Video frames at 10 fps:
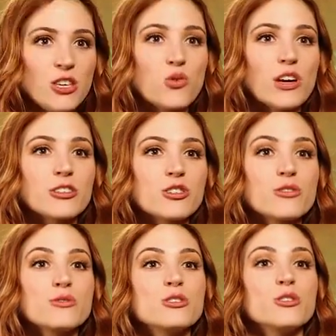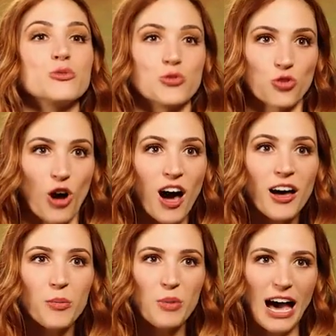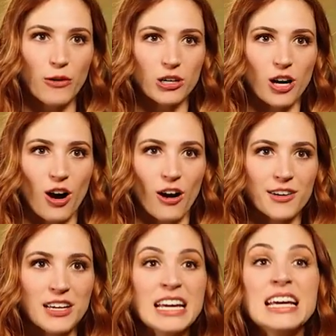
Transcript: You can choose to draw a power card,